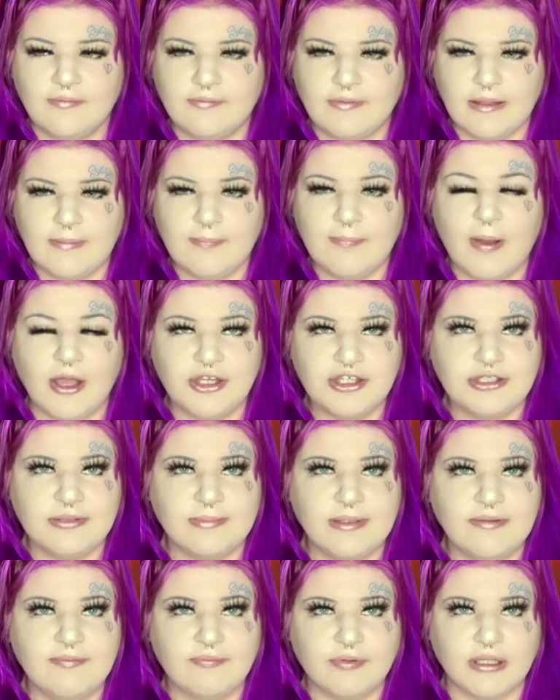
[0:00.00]
They punched
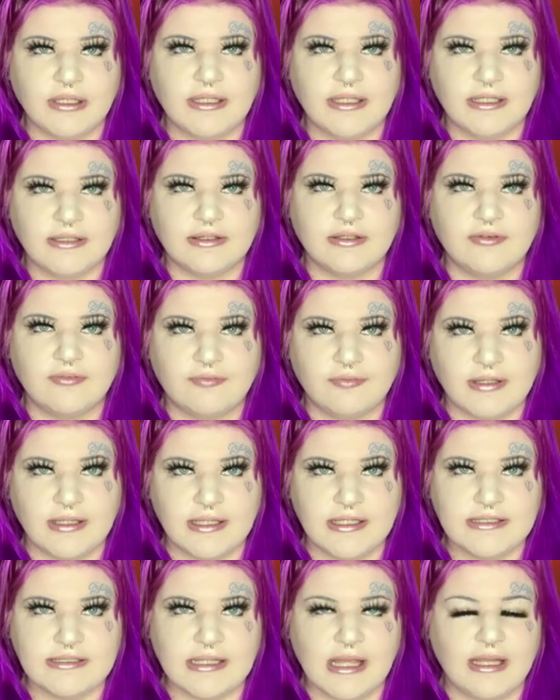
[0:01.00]
me fully in the
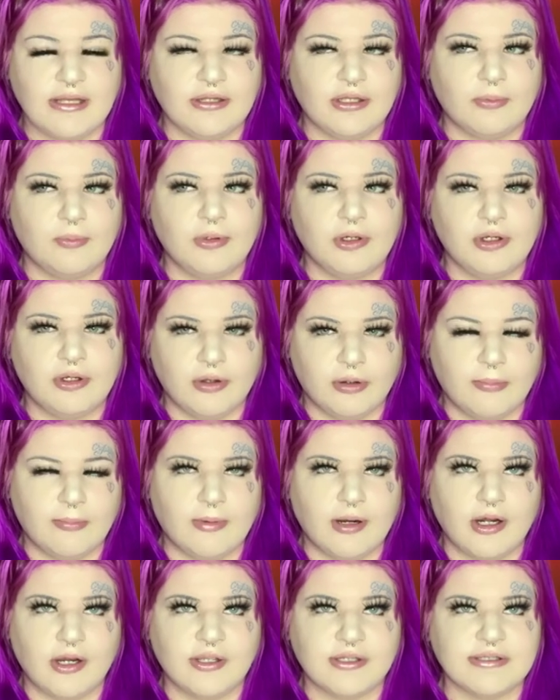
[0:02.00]
face, and there were no
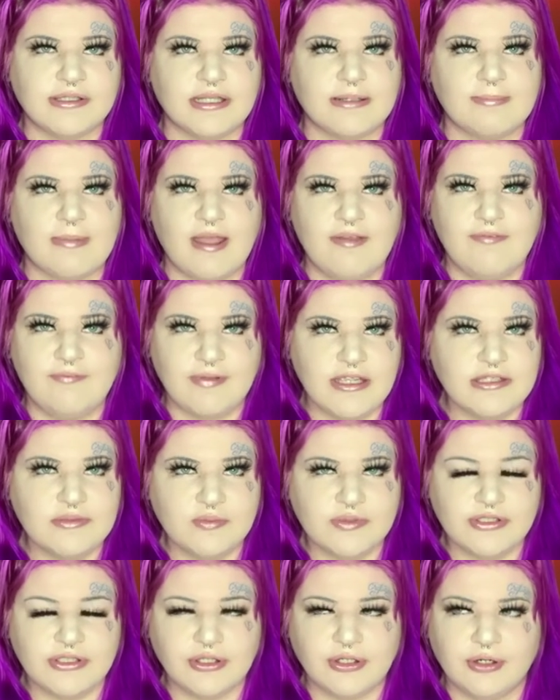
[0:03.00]
marks. Like, my face
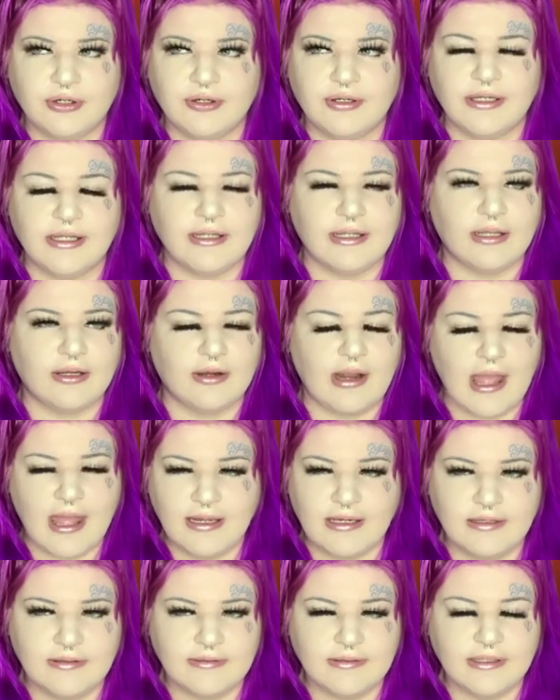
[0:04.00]
wasn't hurting or
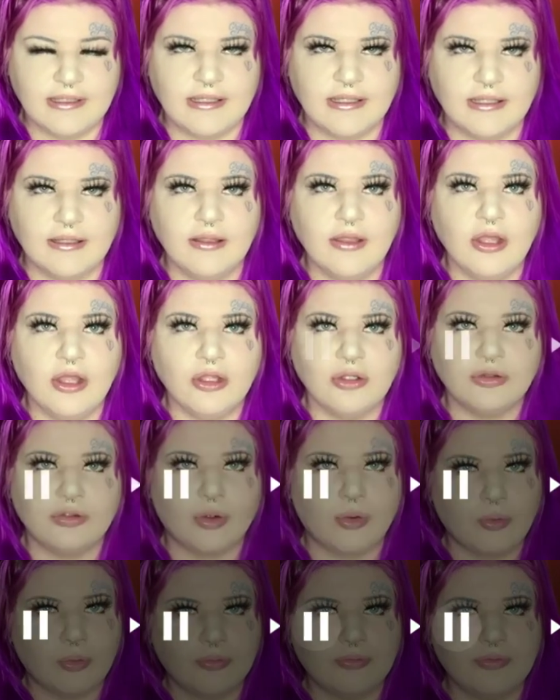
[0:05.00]
anything.
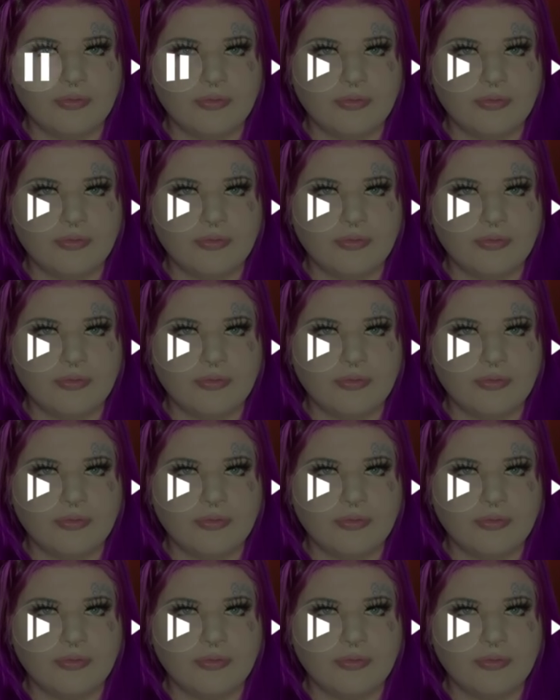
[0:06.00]
The only